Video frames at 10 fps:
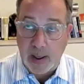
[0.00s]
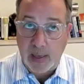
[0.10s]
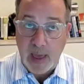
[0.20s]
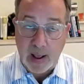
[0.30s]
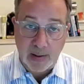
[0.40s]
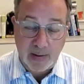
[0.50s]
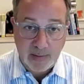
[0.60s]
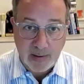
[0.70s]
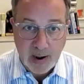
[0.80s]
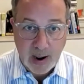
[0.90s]
and that leads
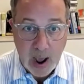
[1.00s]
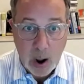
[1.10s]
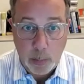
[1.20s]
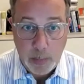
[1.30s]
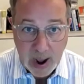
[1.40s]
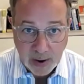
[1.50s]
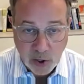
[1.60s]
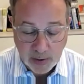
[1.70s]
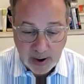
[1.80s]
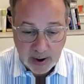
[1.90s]
us to kind of how we're
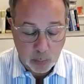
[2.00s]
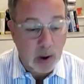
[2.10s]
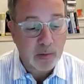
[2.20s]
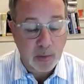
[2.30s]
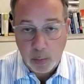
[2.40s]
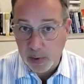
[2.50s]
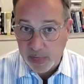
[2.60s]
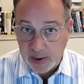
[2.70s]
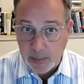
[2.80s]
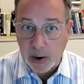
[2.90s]
packaging data. Well, so when we
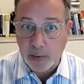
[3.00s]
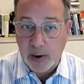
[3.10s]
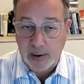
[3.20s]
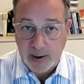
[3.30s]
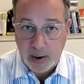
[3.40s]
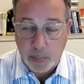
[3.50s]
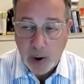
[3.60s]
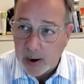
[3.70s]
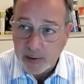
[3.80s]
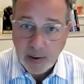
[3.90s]
think about creating a data
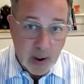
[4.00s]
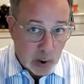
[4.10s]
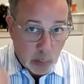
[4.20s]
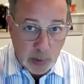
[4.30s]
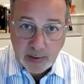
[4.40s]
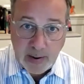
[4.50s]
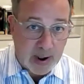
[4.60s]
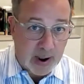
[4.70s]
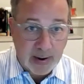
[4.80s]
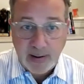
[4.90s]
product, we can
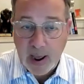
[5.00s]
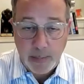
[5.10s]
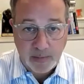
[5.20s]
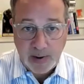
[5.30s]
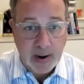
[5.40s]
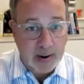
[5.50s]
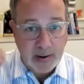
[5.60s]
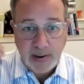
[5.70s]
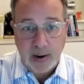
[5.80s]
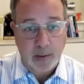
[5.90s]
take any type of data,
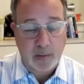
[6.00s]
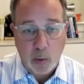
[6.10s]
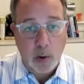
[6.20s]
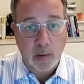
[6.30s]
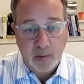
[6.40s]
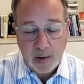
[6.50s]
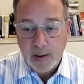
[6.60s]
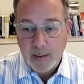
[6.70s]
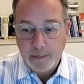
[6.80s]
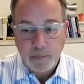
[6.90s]
any data source,
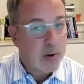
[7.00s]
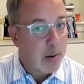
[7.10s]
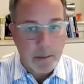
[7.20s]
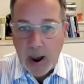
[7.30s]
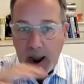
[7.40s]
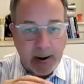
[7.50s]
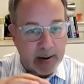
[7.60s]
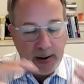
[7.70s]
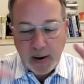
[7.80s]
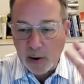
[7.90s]
combine
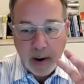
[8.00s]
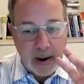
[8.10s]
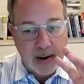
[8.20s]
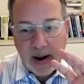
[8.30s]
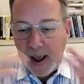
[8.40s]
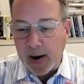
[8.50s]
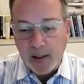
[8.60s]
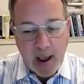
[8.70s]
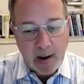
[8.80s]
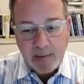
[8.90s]
it, integrate it,
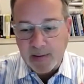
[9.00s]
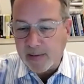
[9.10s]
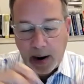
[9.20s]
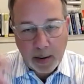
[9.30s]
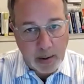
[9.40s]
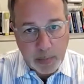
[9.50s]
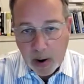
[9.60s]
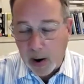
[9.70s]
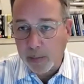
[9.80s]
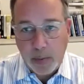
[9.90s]
analyze it, tear it
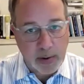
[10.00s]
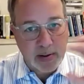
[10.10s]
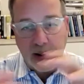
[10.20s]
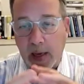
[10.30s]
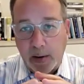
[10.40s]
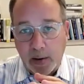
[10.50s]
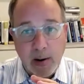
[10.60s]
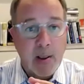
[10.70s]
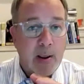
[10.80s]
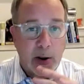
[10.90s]
apart, put it together
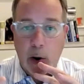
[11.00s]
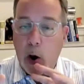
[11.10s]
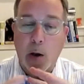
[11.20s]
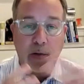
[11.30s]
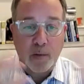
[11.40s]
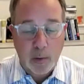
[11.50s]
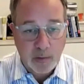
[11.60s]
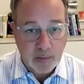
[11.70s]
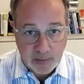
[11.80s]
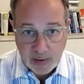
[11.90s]
in all
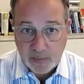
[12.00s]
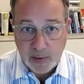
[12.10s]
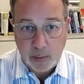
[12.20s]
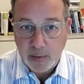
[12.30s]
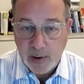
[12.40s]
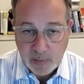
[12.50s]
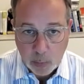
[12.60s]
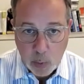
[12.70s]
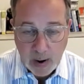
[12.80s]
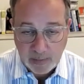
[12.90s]
sorts of different
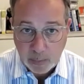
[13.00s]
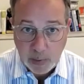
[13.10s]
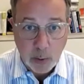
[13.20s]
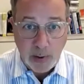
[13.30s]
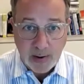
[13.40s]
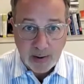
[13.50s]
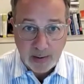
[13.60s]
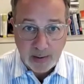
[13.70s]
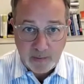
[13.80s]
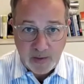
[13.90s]
ways. And we don't need
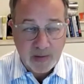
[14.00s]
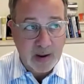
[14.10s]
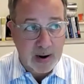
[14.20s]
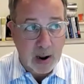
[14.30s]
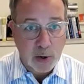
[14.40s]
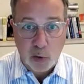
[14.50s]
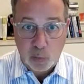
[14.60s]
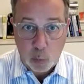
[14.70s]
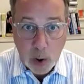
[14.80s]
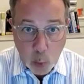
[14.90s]
to fixate on
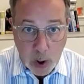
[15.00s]
just one